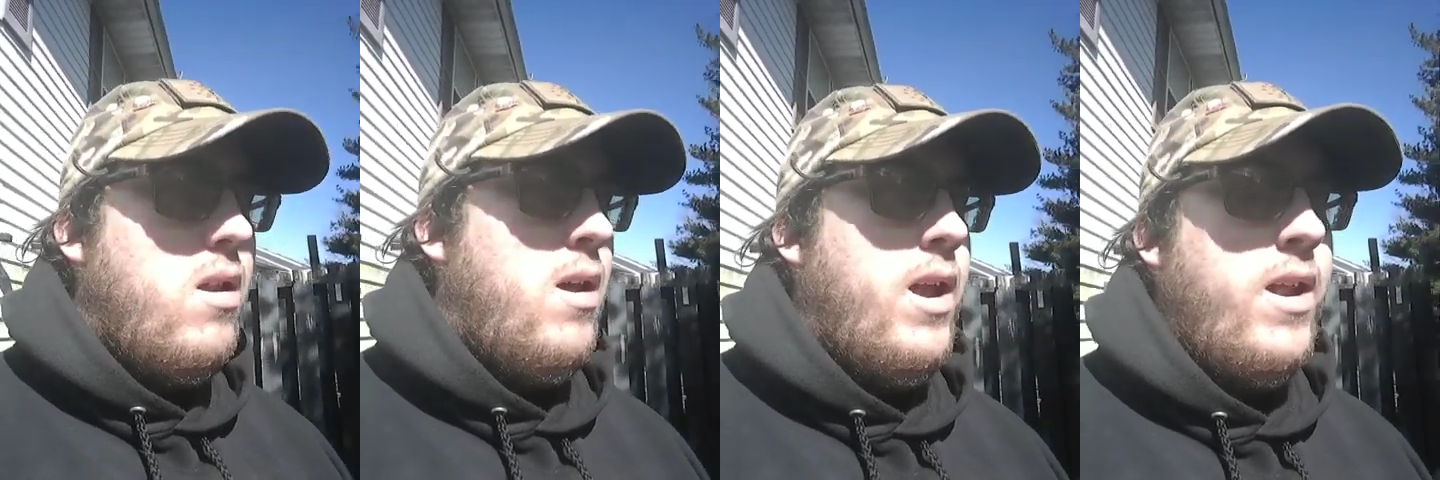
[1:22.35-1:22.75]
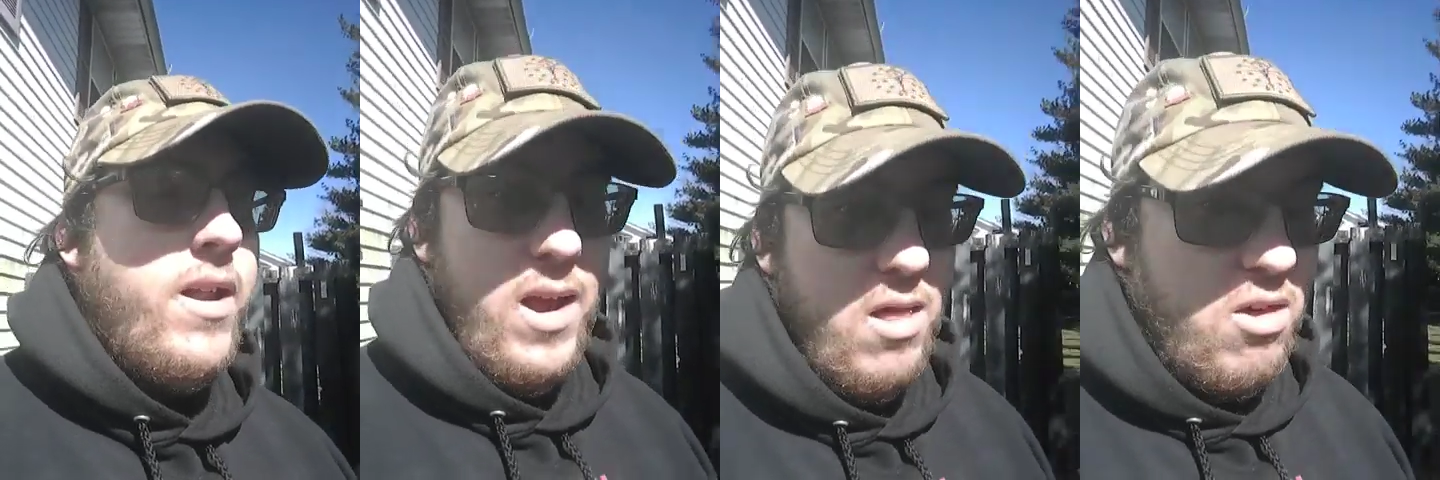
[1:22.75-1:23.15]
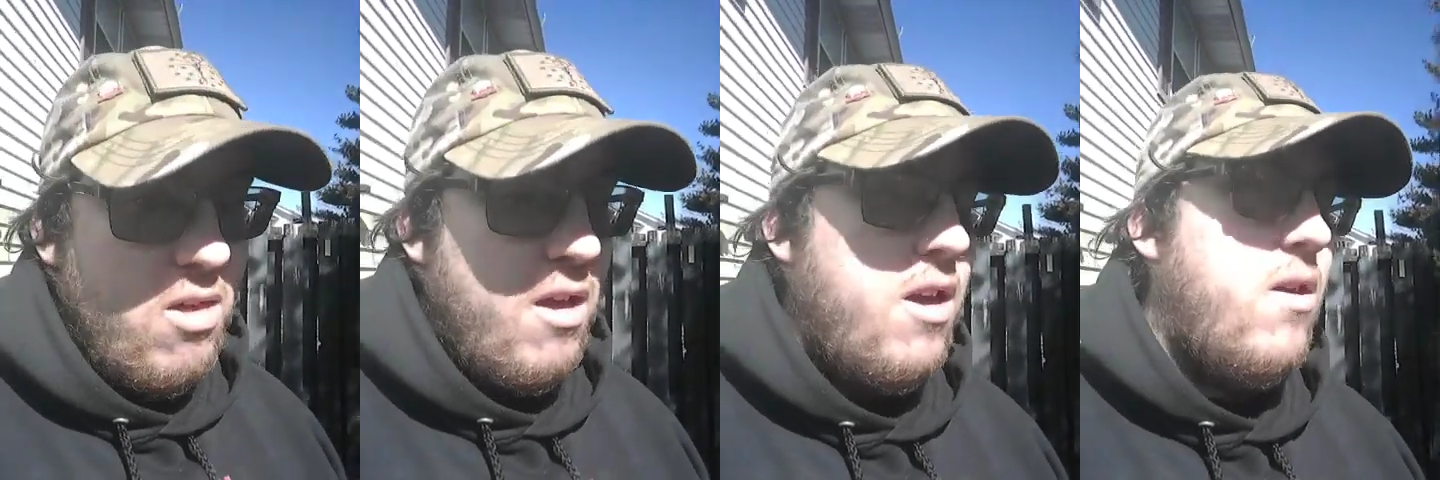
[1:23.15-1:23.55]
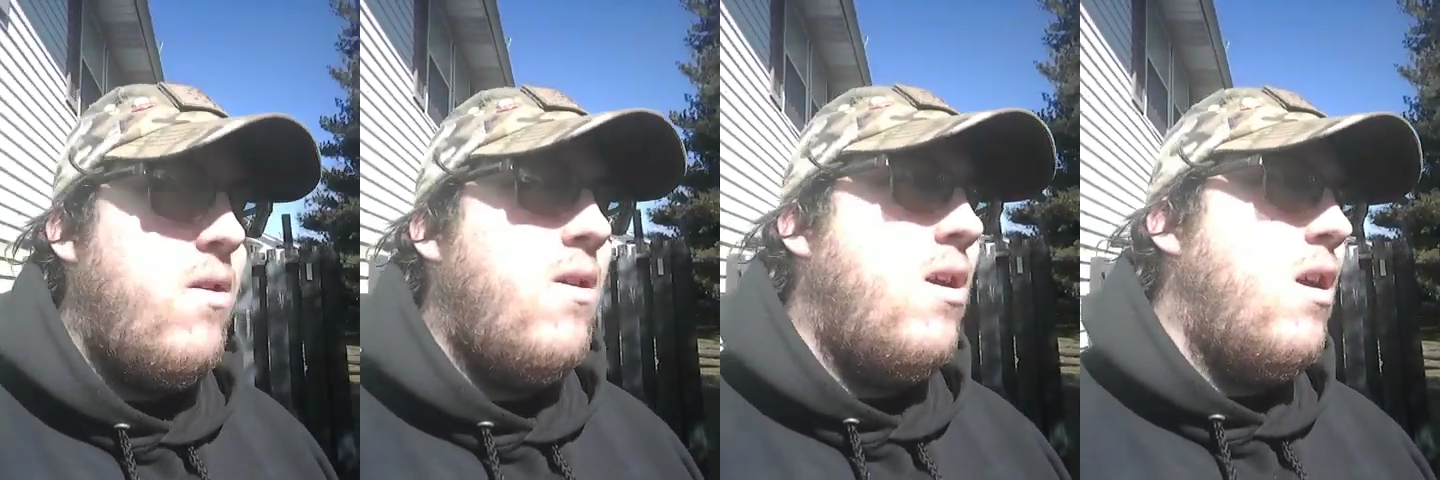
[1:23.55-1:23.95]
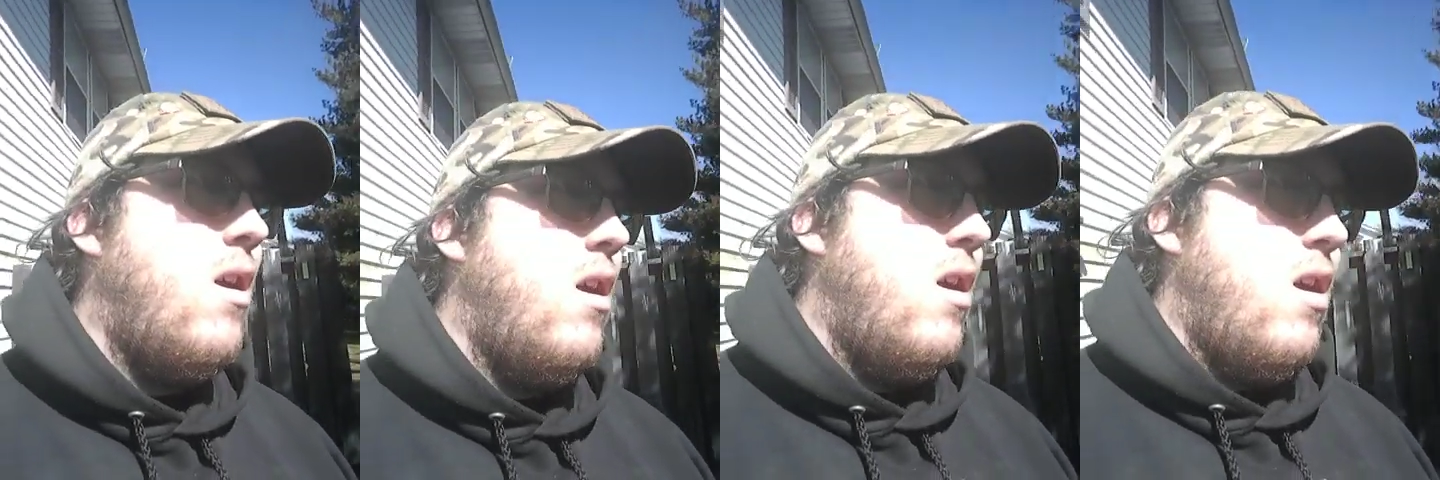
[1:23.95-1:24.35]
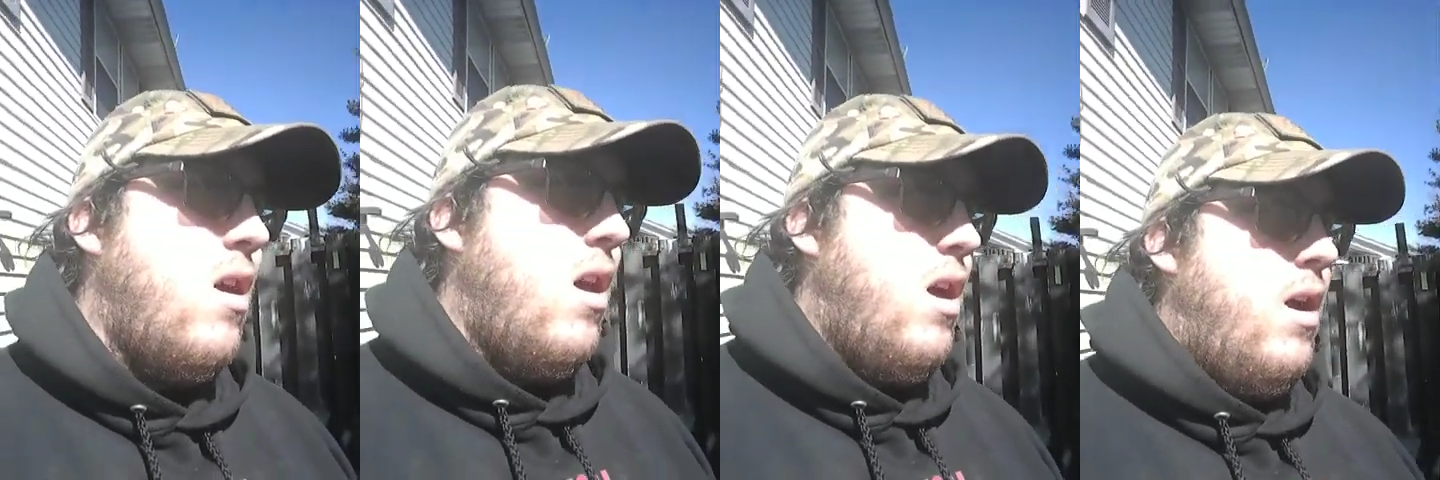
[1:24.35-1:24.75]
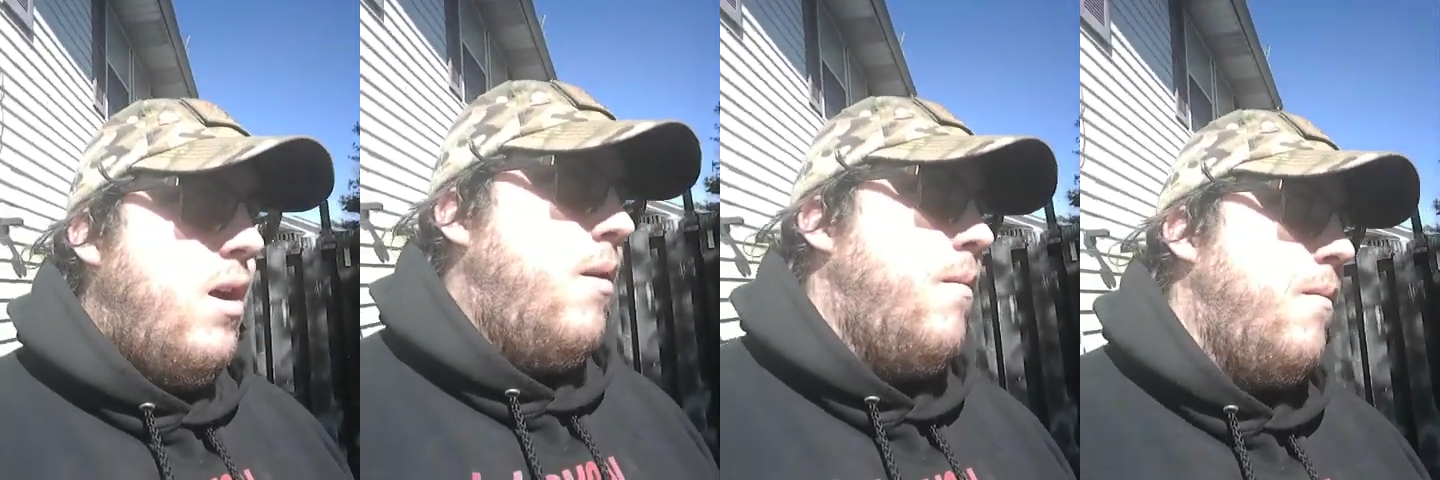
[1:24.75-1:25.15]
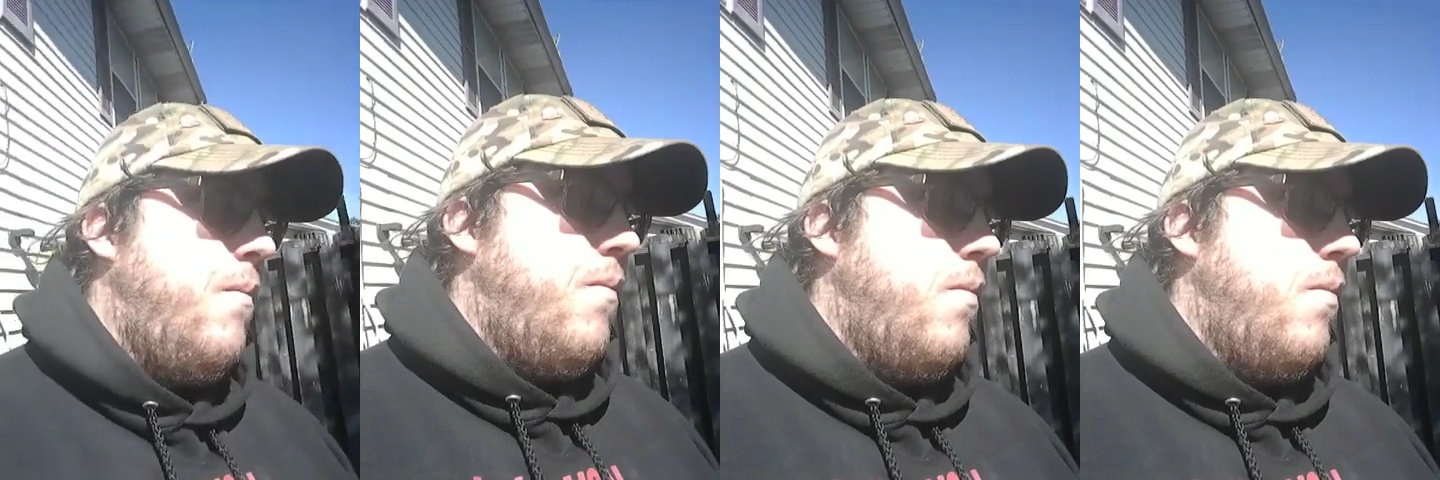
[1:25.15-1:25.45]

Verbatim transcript: like teaches you um,